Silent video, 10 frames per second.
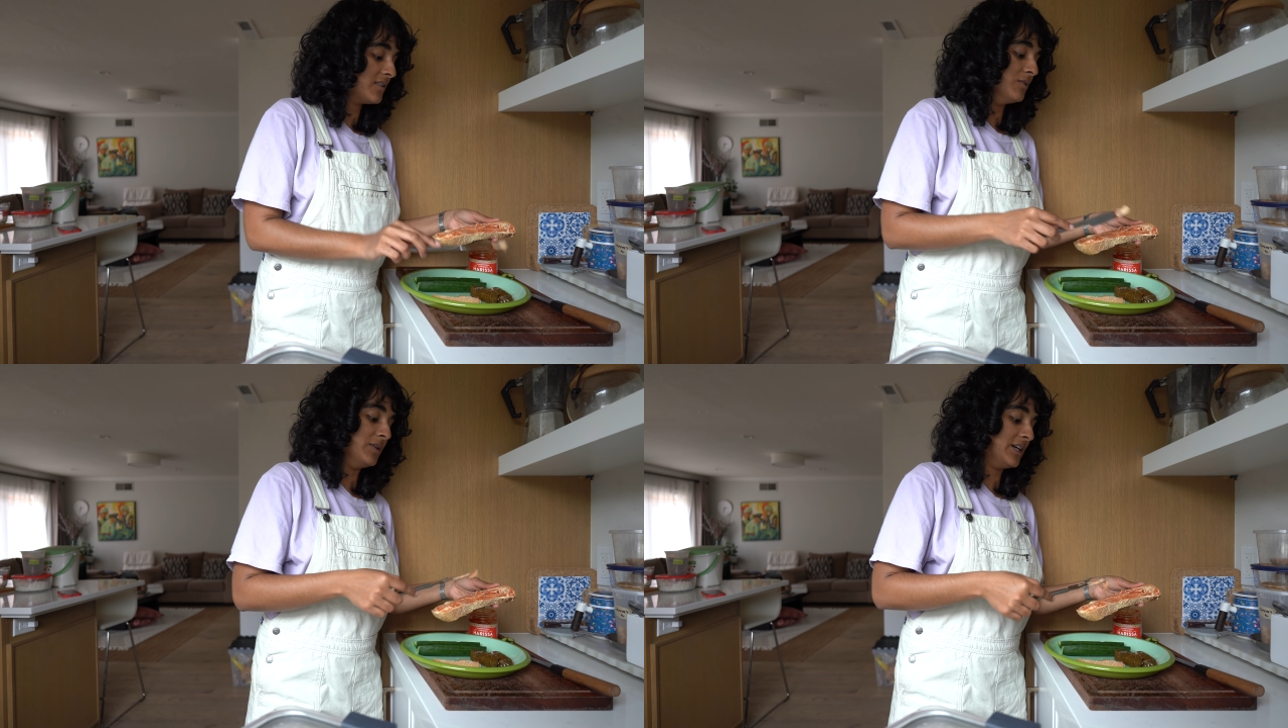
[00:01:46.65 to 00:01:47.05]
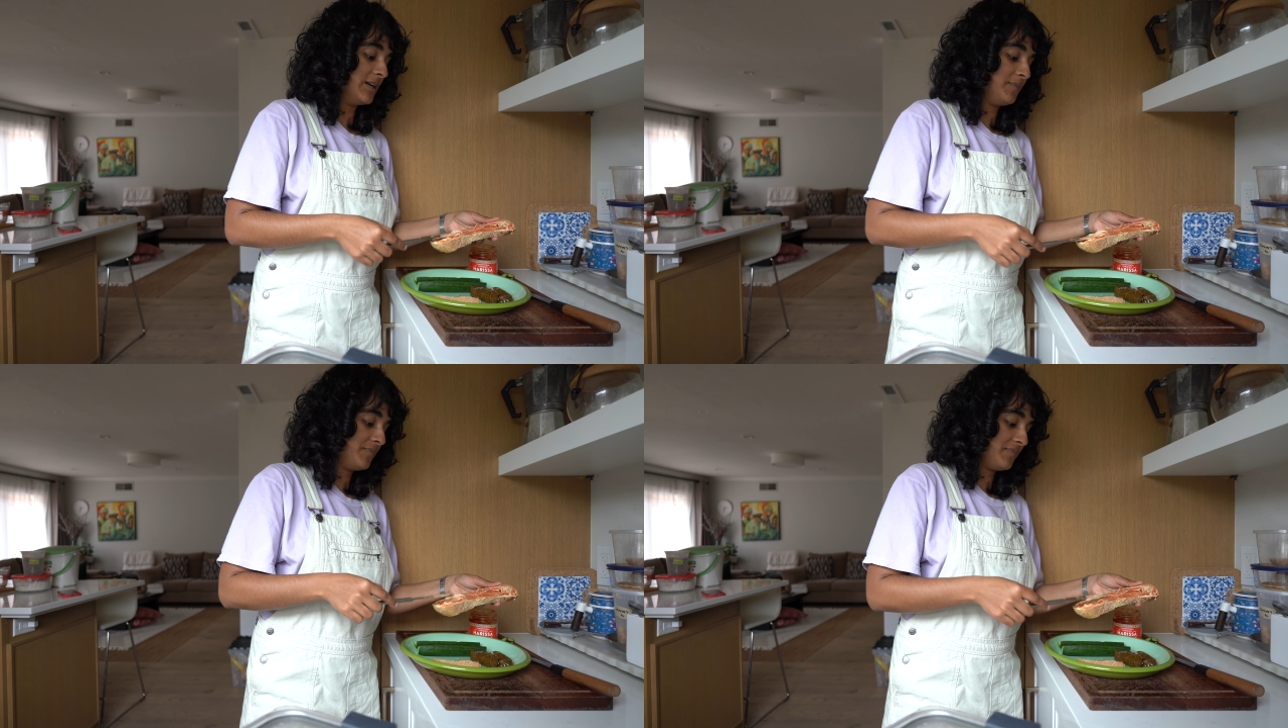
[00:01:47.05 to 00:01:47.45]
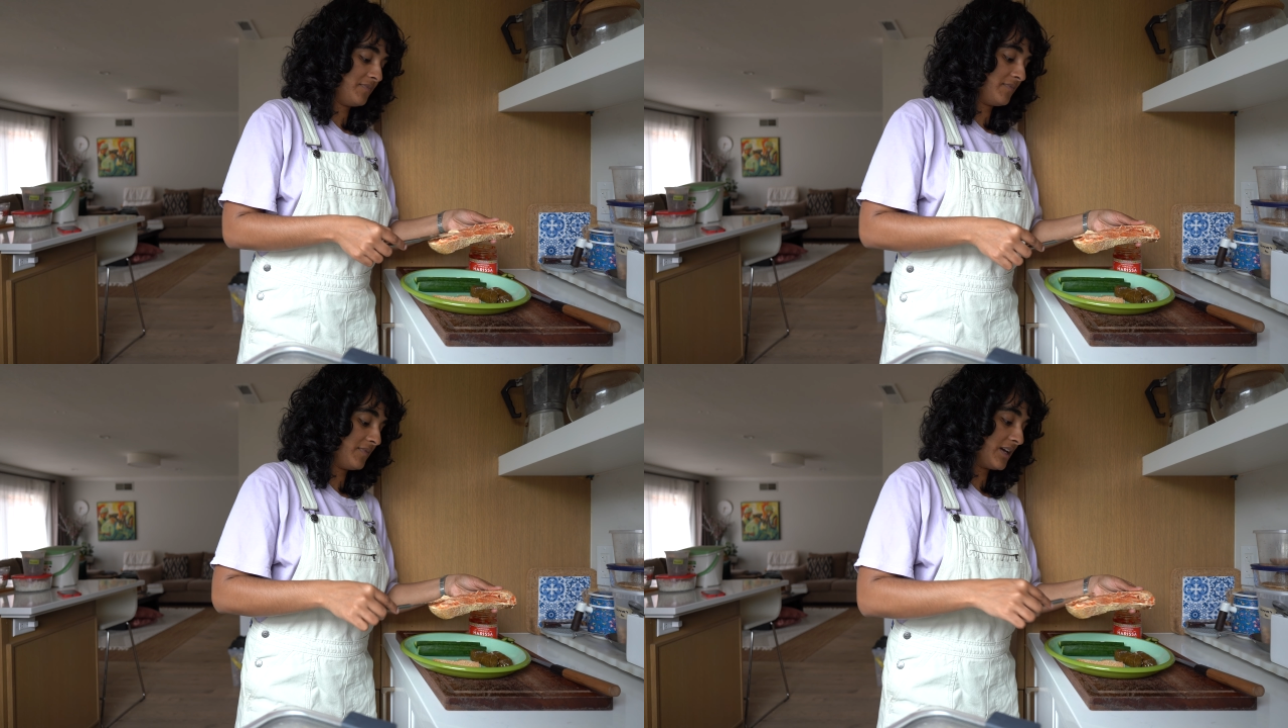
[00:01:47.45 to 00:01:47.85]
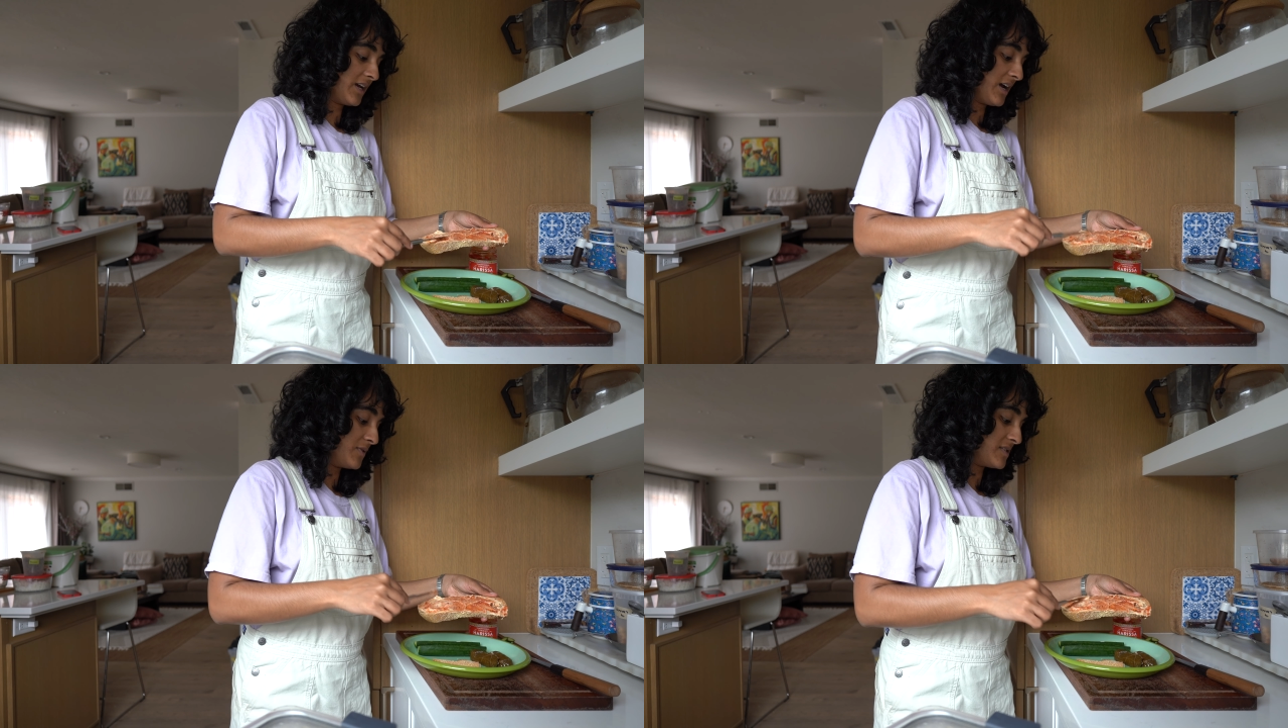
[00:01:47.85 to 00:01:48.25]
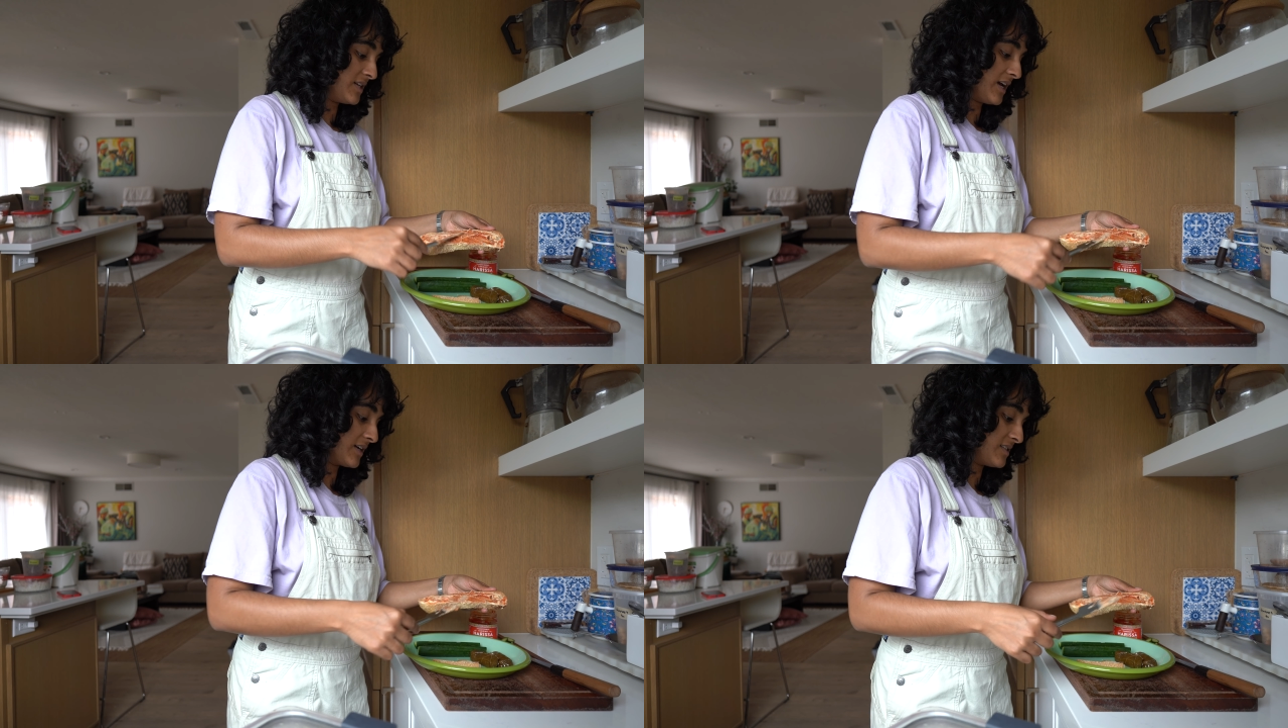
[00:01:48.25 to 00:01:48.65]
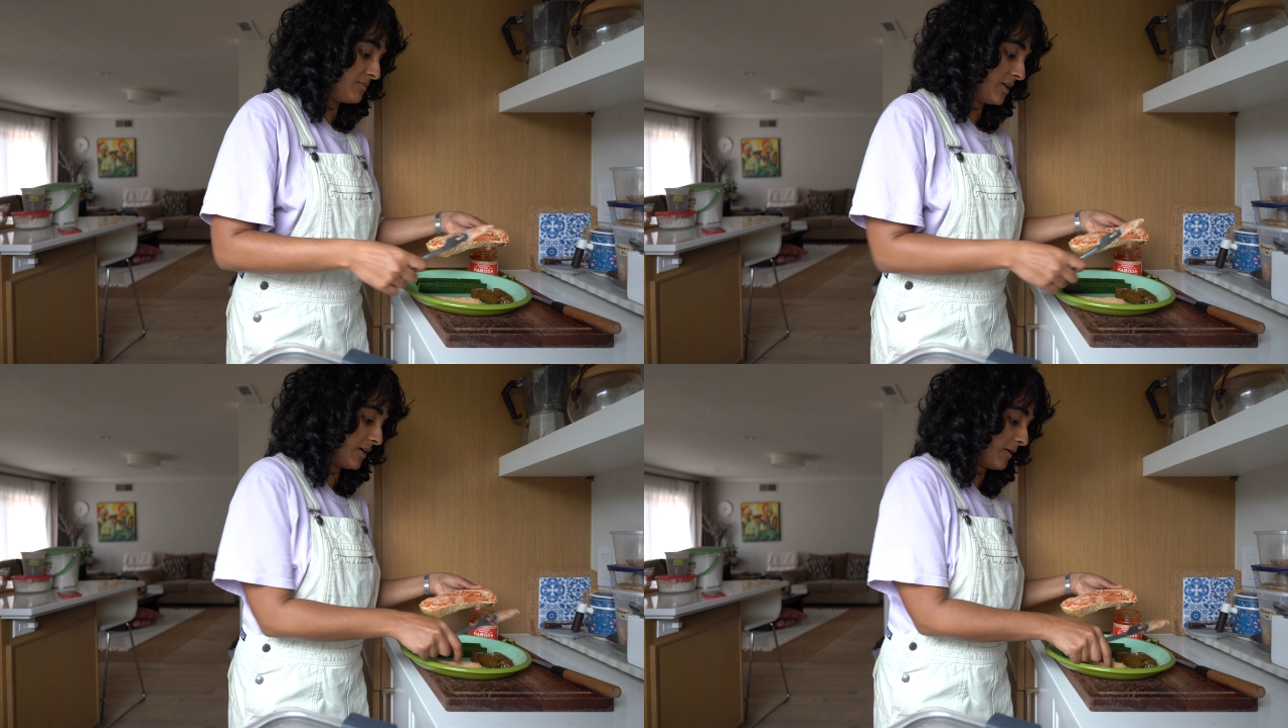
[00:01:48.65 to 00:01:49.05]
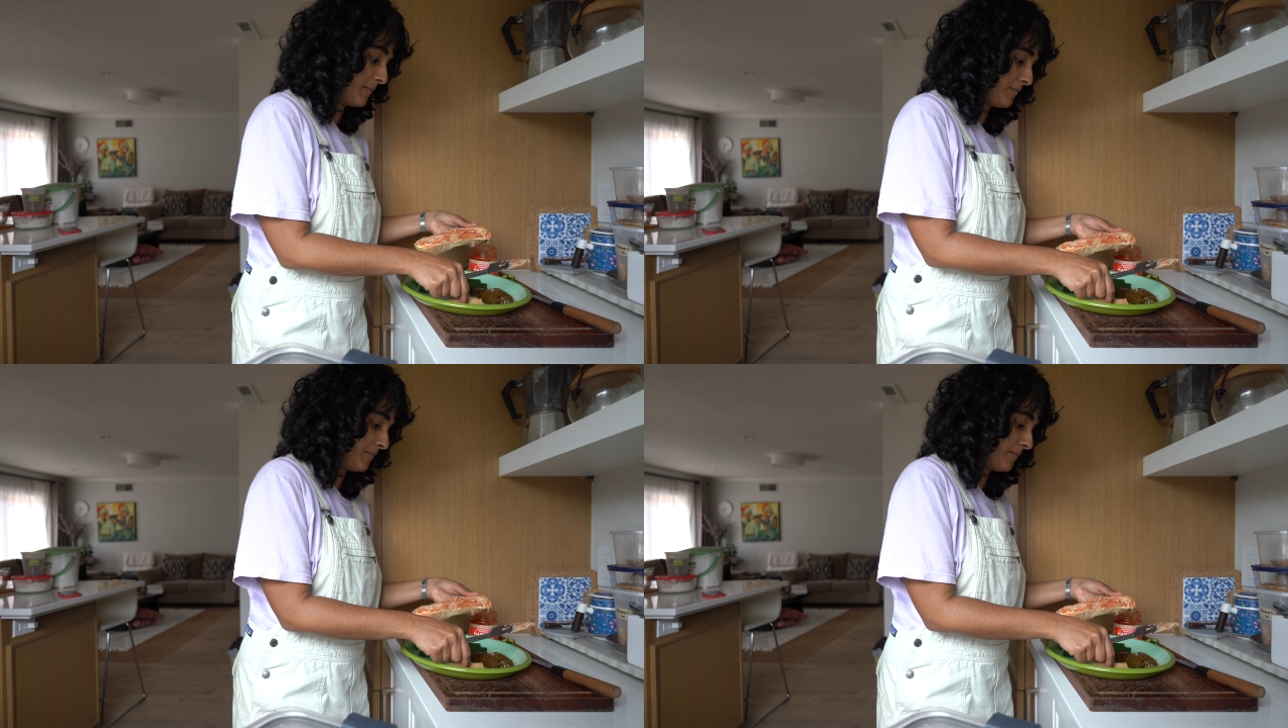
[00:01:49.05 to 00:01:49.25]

Oh my God. That guy was an excellent baker.